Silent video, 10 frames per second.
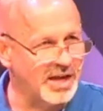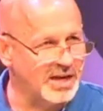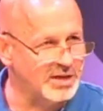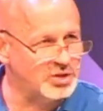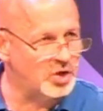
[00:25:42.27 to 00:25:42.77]
And
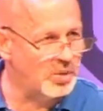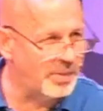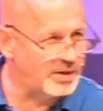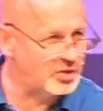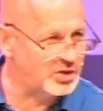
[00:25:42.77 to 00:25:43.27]
he didn't show
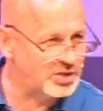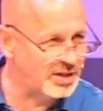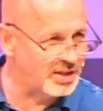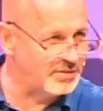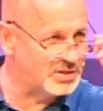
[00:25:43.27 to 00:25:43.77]
up at a church
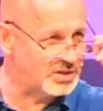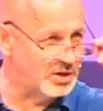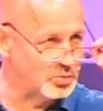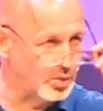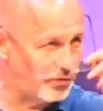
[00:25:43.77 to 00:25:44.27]
like Living
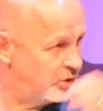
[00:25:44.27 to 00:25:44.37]
Stones, where